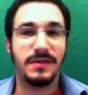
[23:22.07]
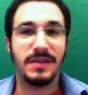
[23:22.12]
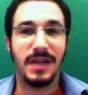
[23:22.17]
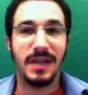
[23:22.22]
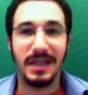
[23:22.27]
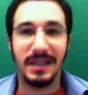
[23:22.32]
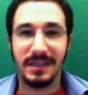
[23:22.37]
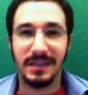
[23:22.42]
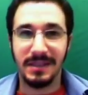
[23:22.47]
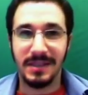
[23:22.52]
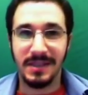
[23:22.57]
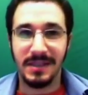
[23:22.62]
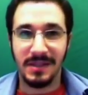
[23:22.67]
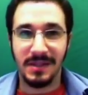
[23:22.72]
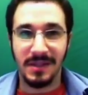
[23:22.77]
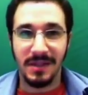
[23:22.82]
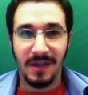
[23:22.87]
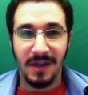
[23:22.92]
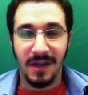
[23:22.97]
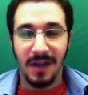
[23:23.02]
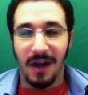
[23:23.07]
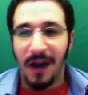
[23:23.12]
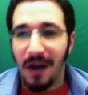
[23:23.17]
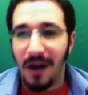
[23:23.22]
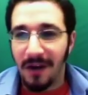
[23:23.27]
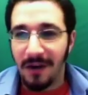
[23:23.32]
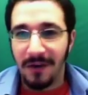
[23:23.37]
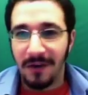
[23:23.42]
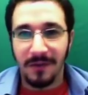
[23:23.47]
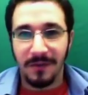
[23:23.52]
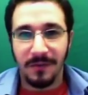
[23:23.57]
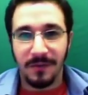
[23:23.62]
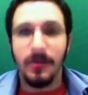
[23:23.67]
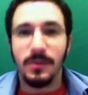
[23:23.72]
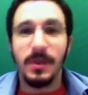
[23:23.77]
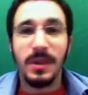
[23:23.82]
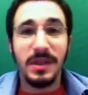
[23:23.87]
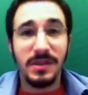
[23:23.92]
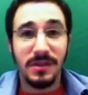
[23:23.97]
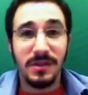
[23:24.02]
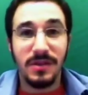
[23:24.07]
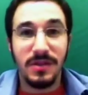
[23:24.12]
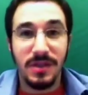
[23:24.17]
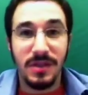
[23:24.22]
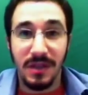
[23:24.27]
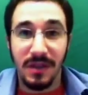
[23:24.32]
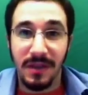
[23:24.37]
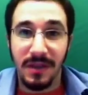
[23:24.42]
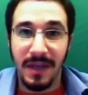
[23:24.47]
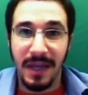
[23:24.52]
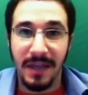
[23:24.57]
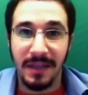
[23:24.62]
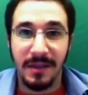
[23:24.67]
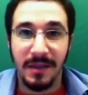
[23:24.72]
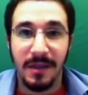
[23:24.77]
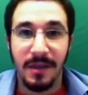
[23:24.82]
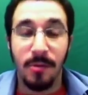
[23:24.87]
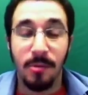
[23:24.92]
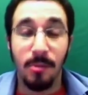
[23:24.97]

scientists are researching that,